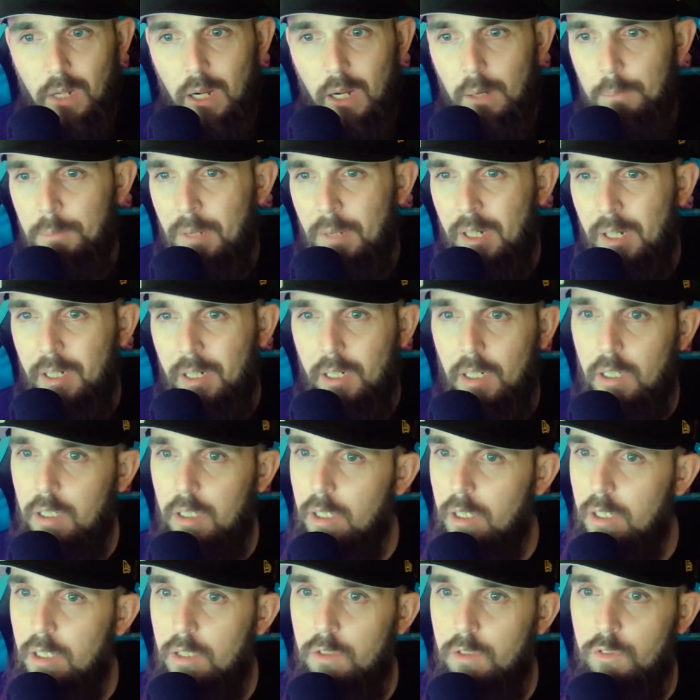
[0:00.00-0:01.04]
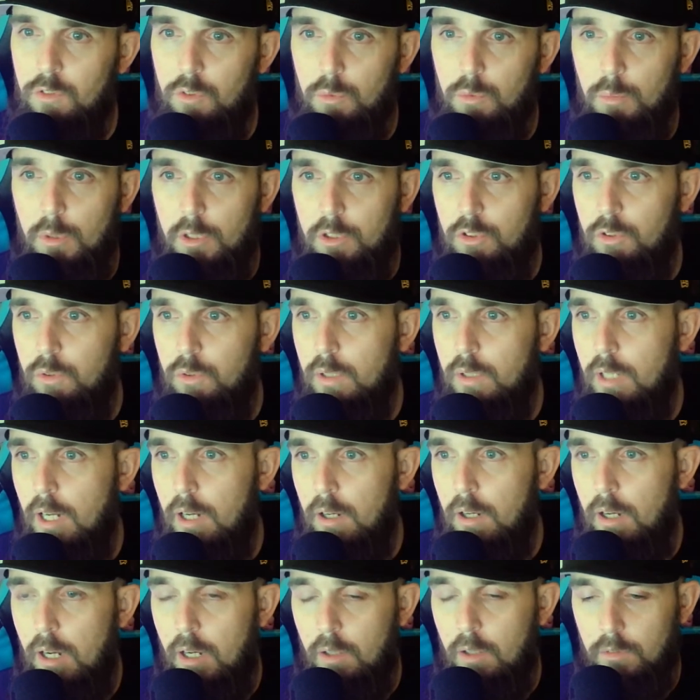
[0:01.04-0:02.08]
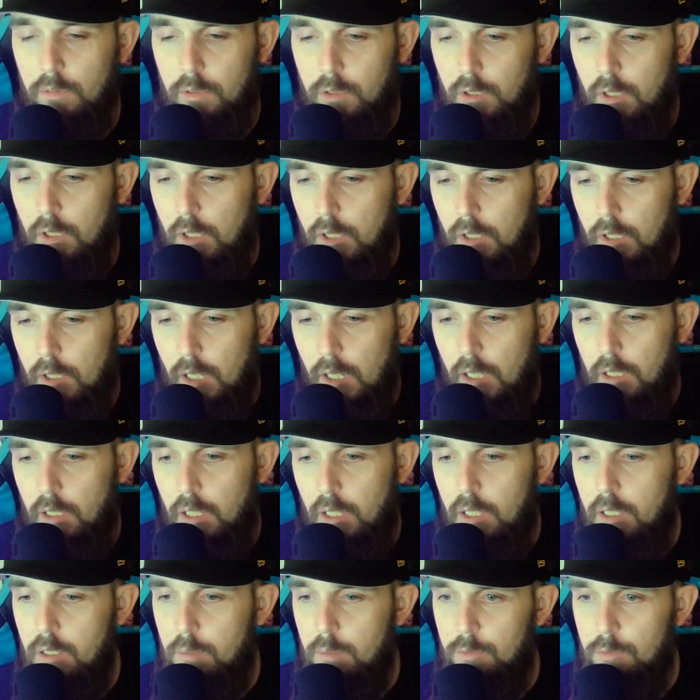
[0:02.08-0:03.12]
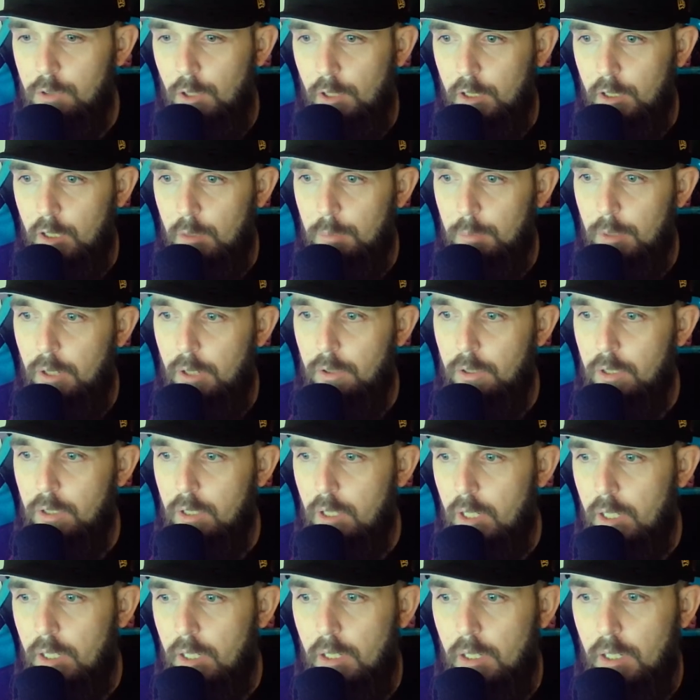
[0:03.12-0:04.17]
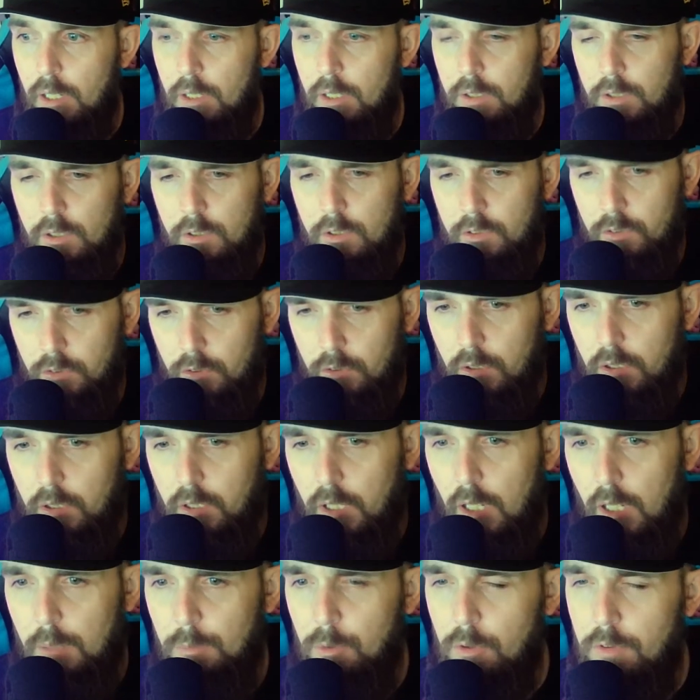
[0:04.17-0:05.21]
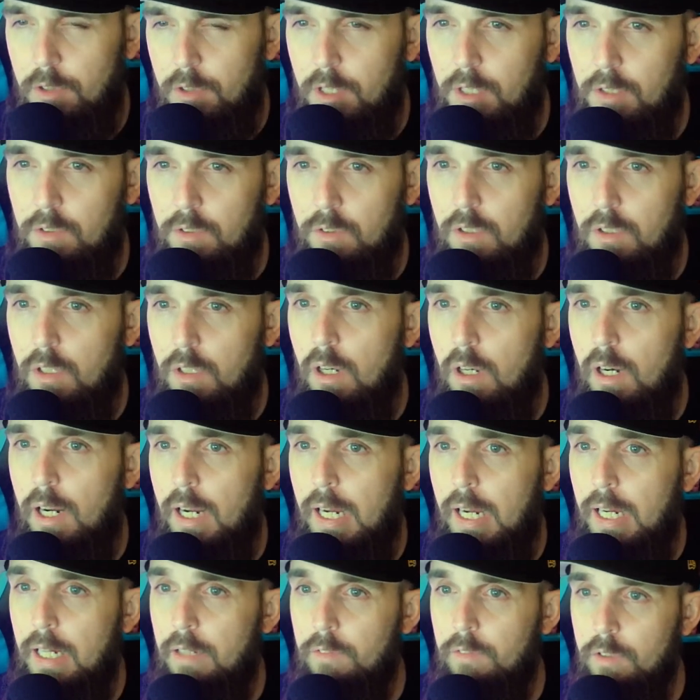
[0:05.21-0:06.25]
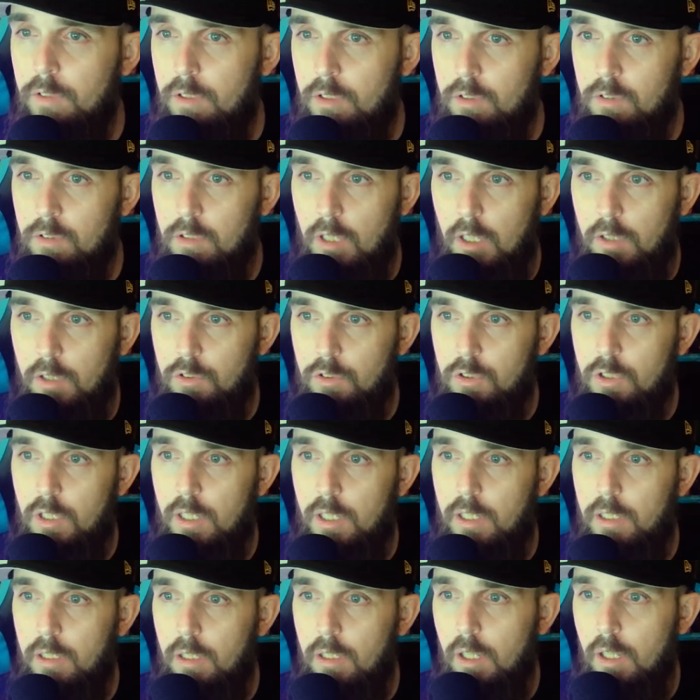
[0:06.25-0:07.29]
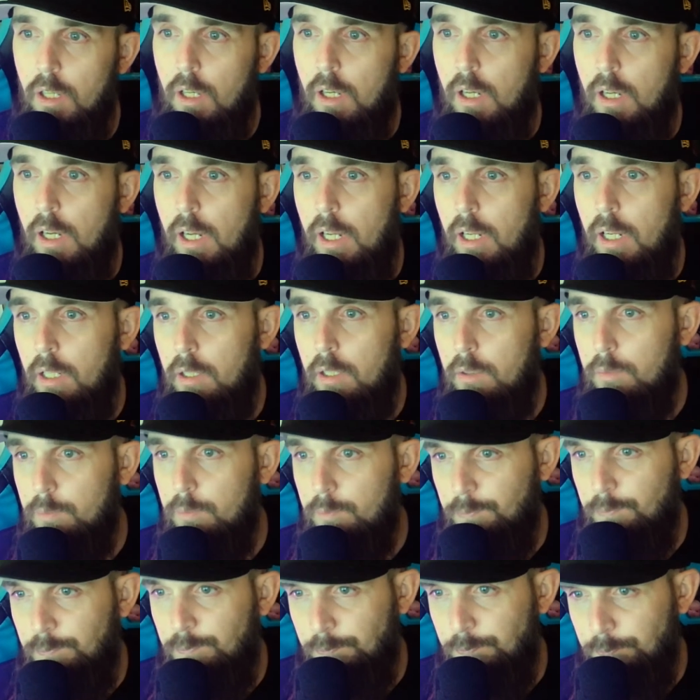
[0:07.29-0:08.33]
I'm not going to get into much to it. I'll let him talk about it. And there's a couple things in there I haven't discussed yet, and